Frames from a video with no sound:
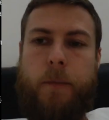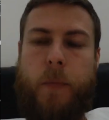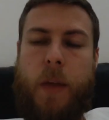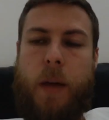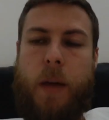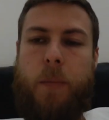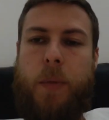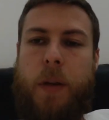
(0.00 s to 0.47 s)

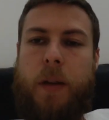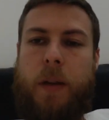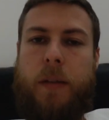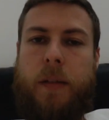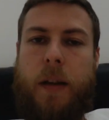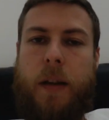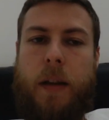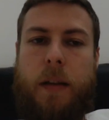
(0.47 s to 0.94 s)
That being
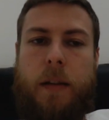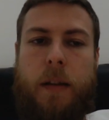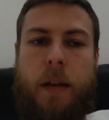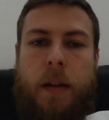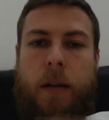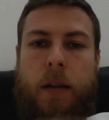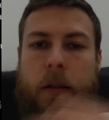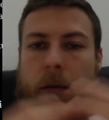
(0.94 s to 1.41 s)
said,
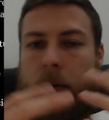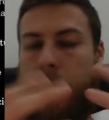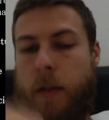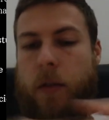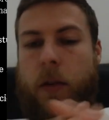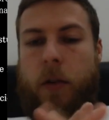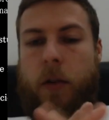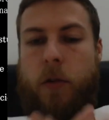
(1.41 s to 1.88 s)
I
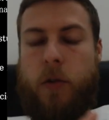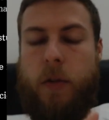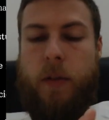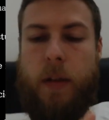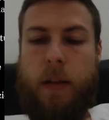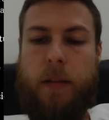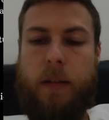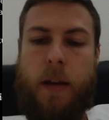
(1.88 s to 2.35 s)
think you should
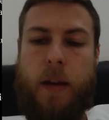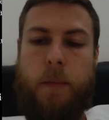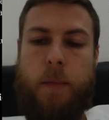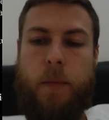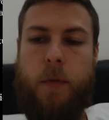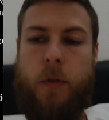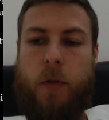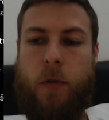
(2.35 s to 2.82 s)
take
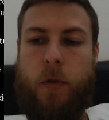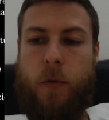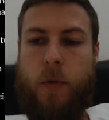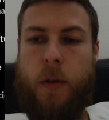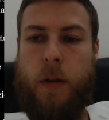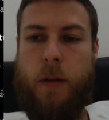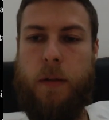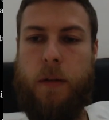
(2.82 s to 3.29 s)
time
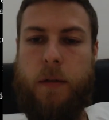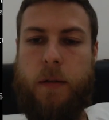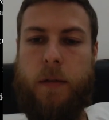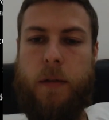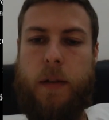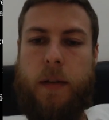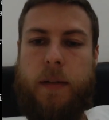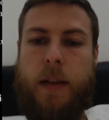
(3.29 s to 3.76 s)
to
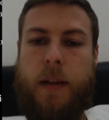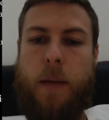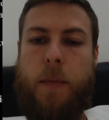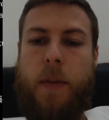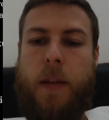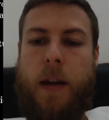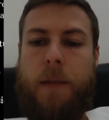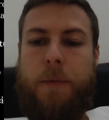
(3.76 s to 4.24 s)

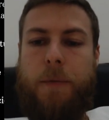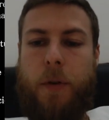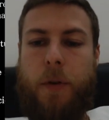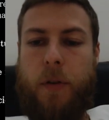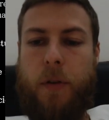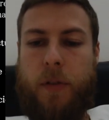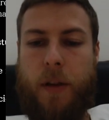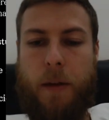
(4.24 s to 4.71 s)
examine that for
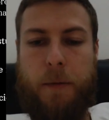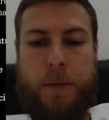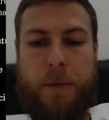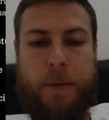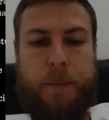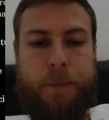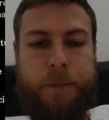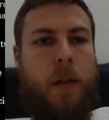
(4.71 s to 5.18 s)

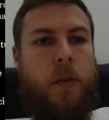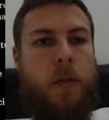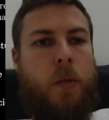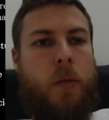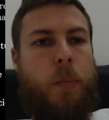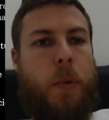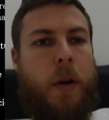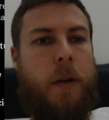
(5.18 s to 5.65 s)
yourself.
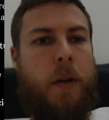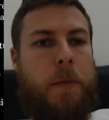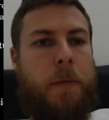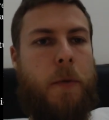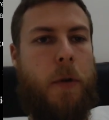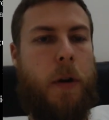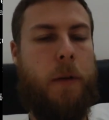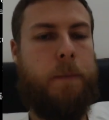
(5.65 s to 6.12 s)
Into part 4.